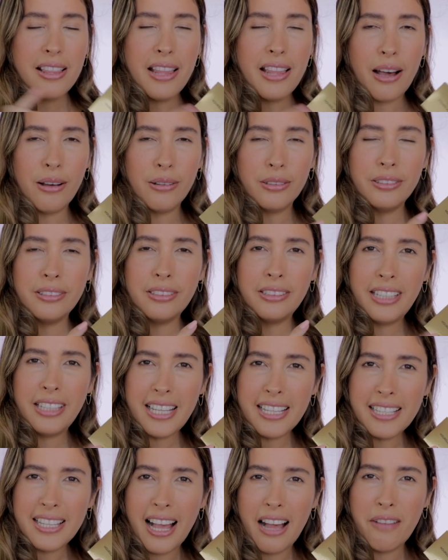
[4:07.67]
Now,
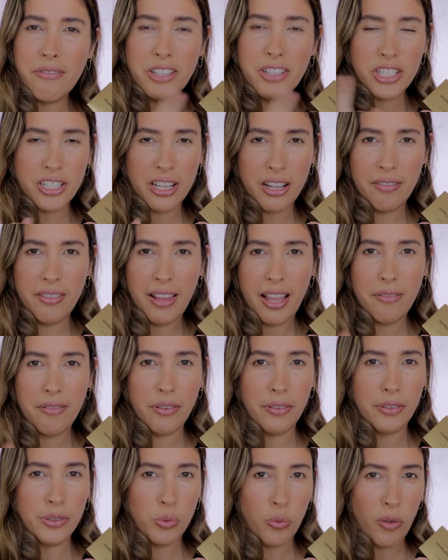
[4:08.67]
these have a shelf
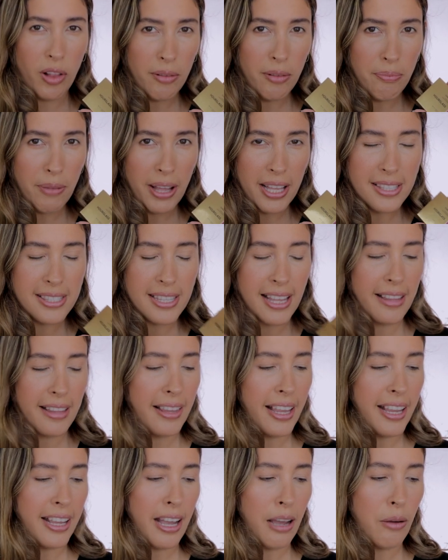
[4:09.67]
life of 12 months
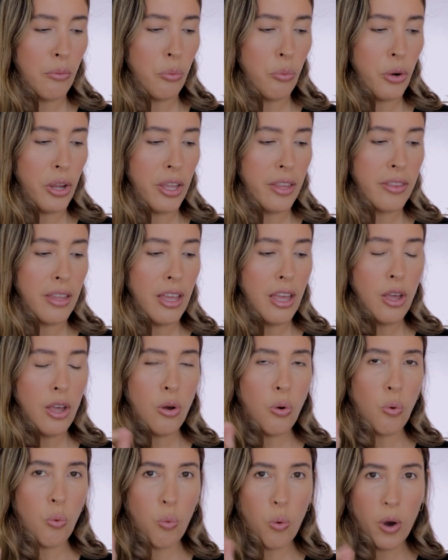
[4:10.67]
and they come with
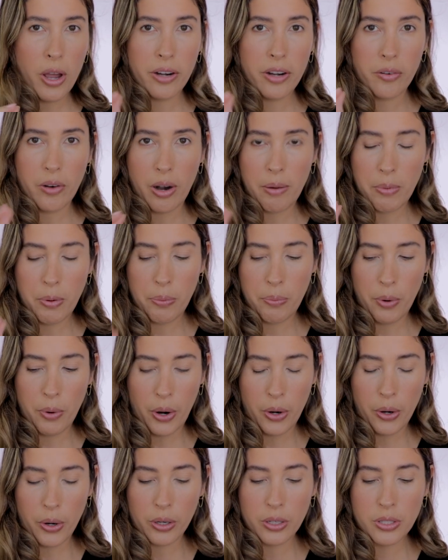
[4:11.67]
1 gram of
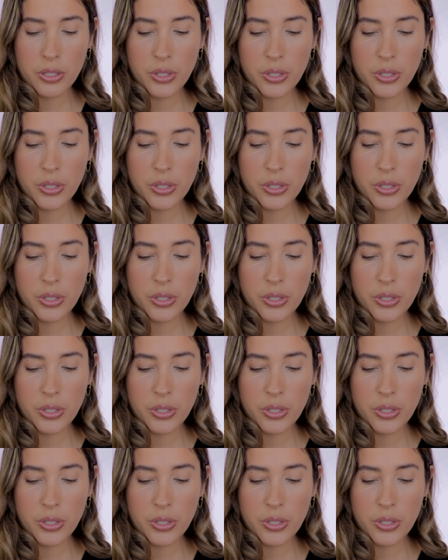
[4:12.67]
product.